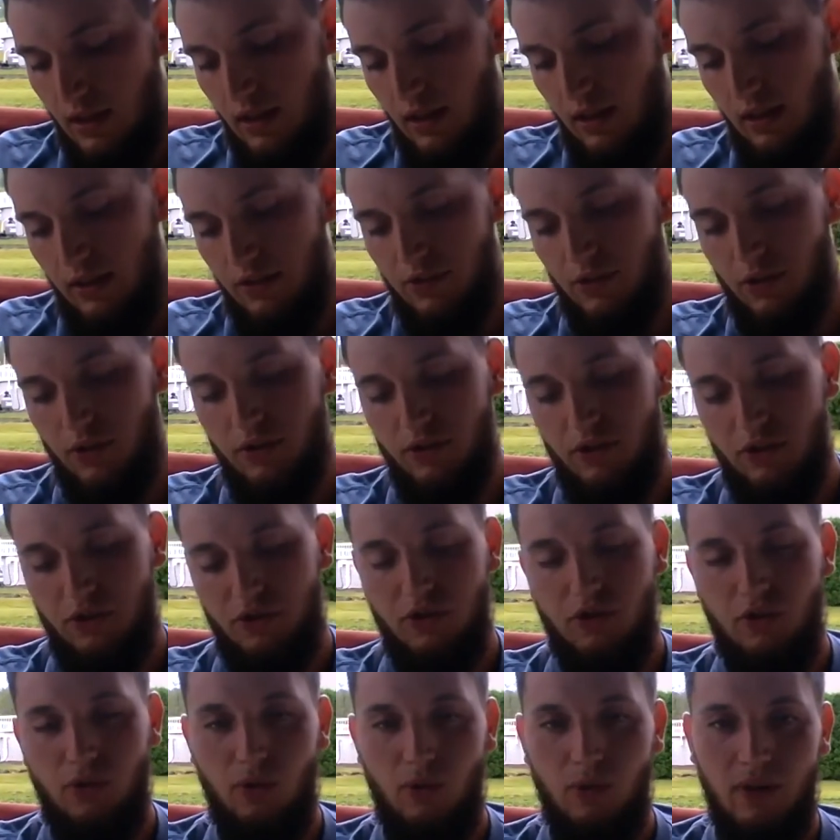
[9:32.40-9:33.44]
it's hard to
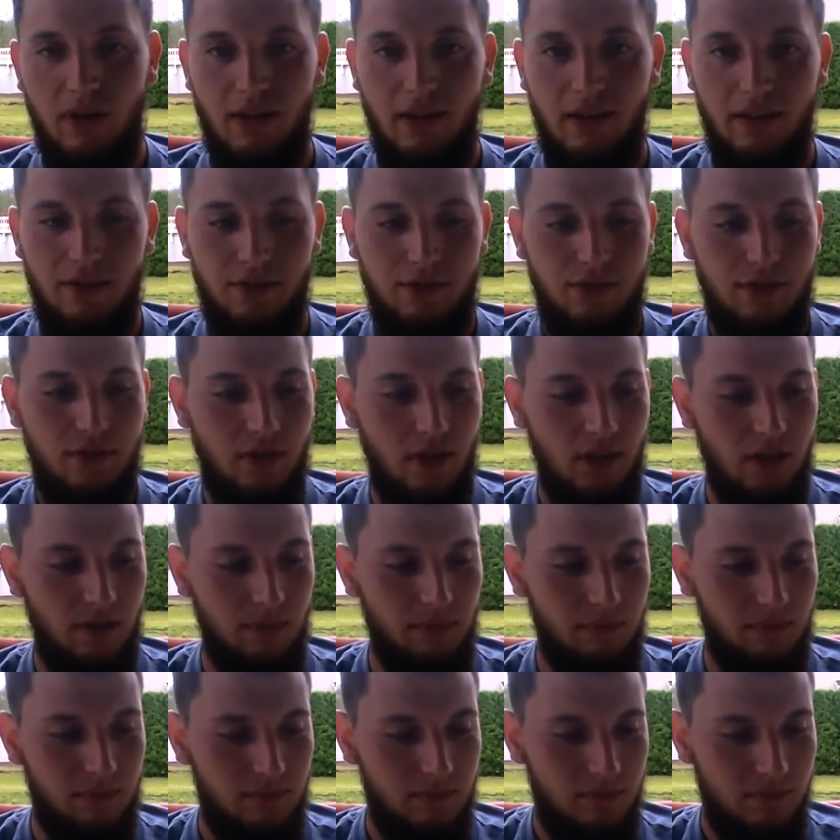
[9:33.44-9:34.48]
do. It's
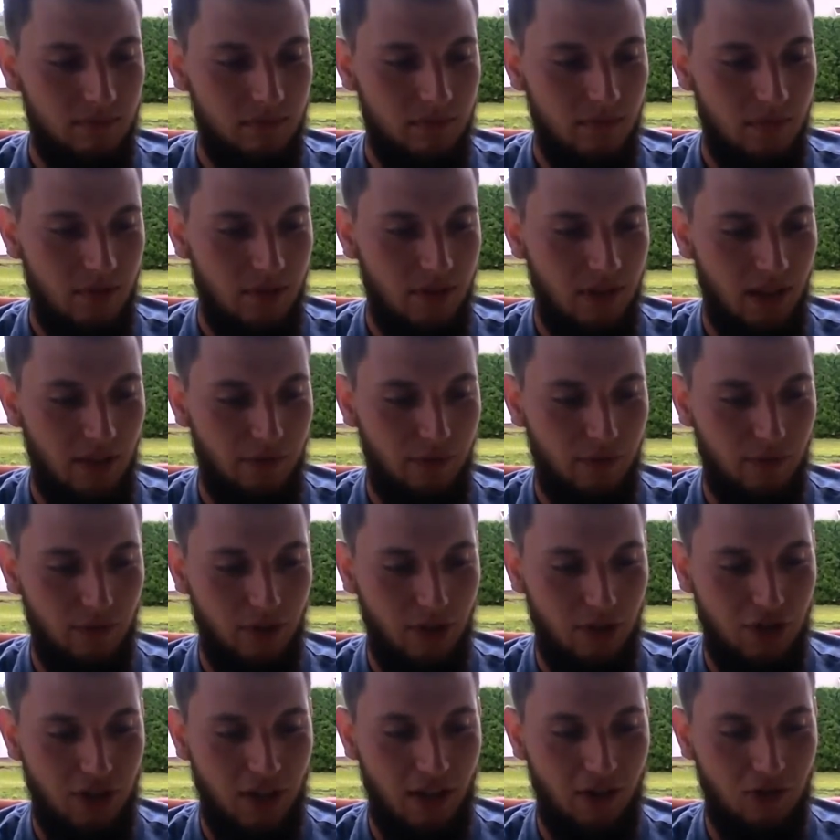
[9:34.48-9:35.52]
definitely
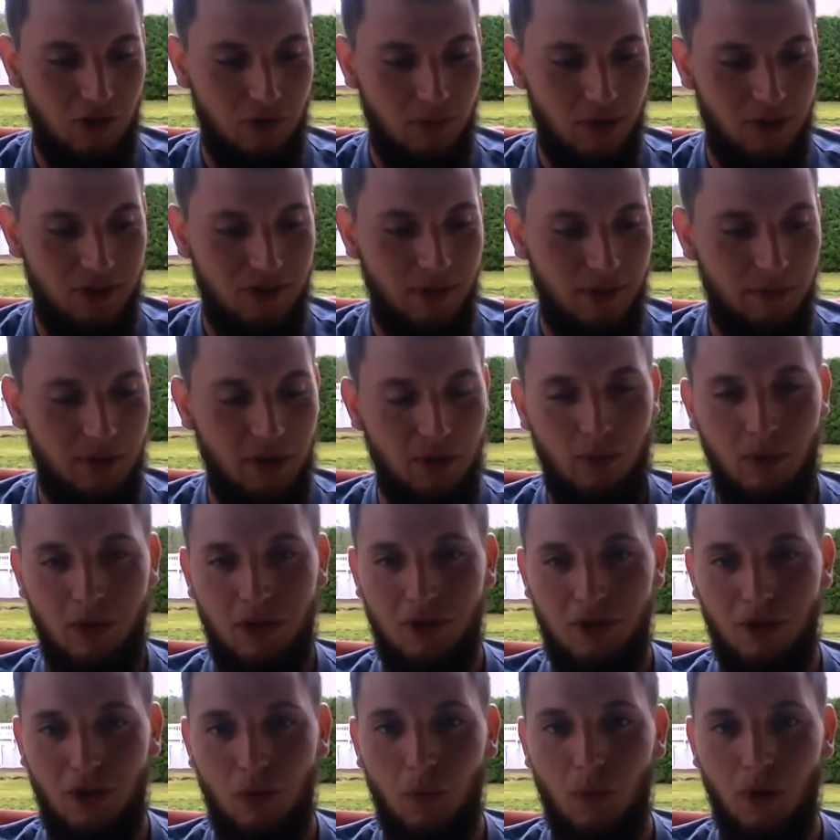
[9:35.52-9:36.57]
a challenge, but it's something we
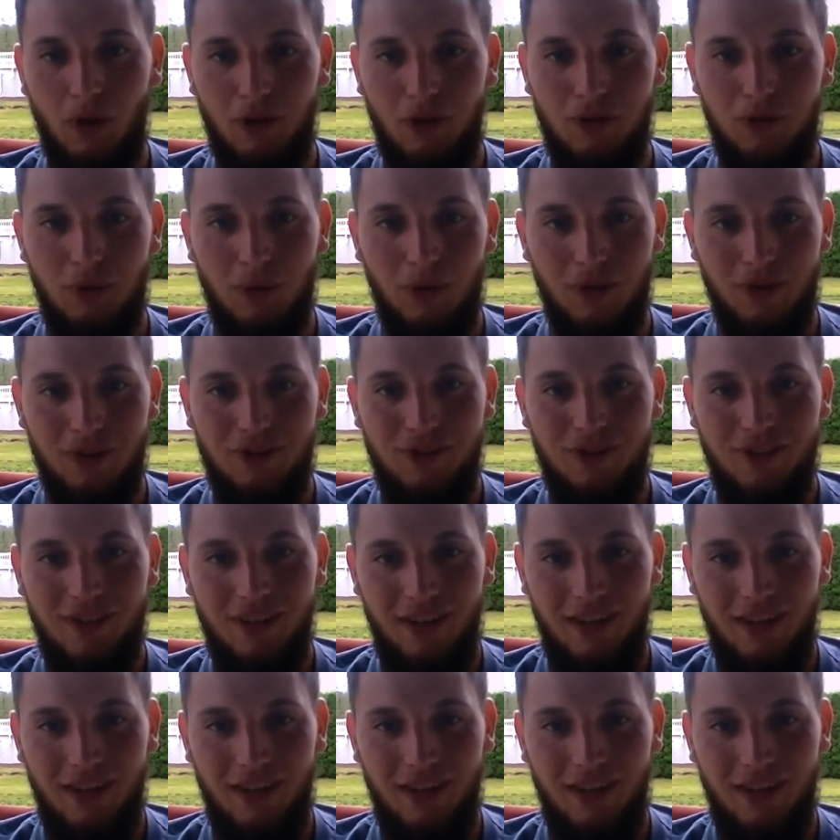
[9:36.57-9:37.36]
can all work towards,